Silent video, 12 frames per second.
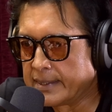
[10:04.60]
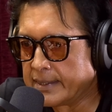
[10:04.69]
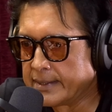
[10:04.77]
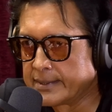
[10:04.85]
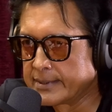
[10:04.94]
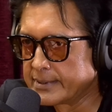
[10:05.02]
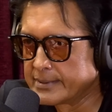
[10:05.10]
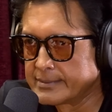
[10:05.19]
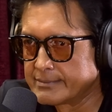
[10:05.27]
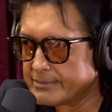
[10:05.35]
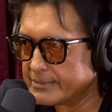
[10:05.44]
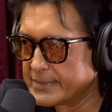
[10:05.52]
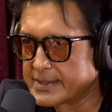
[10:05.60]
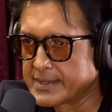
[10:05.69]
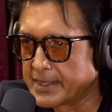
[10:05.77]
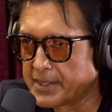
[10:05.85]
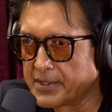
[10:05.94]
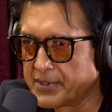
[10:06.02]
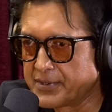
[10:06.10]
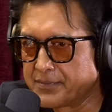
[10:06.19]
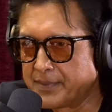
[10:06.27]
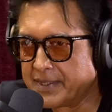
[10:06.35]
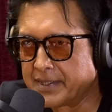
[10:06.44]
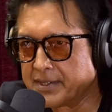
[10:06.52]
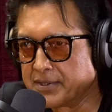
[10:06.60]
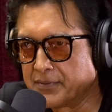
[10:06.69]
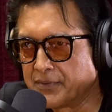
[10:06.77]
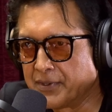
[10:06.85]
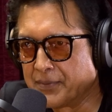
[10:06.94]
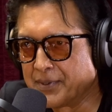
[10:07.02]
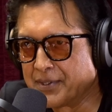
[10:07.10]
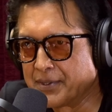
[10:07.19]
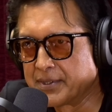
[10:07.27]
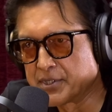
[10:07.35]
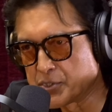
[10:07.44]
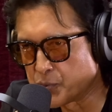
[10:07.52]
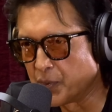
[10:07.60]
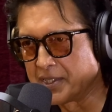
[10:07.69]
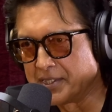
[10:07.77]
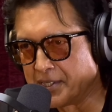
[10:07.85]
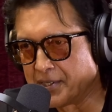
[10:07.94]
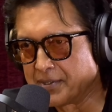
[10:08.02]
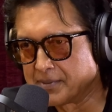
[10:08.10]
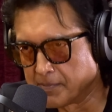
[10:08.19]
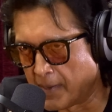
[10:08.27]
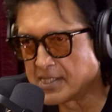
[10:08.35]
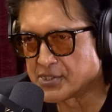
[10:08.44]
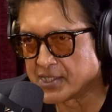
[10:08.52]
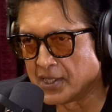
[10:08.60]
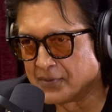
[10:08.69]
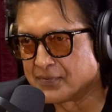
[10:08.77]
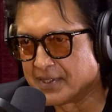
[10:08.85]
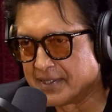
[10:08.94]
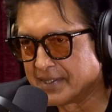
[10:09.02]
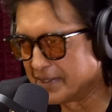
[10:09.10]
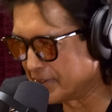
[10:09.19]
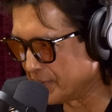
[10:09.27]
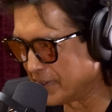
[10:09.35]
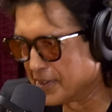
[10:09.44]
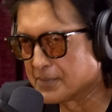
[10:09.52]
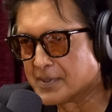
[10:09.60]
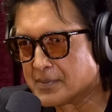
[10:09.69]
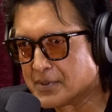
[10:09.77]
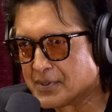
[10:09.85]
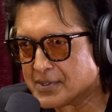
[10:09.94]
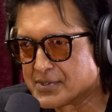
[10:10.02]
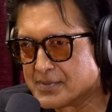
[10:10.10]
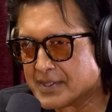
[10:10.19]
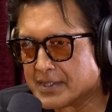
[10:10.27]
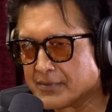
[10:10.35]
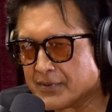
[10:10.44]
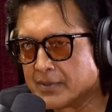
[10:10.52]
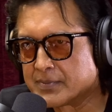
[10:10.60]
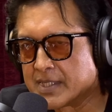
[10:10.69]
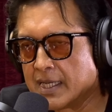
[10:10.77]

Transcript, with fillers: in the second year of being in the film, you know, in just 1 year, myself, and, and there were other people who were also making films.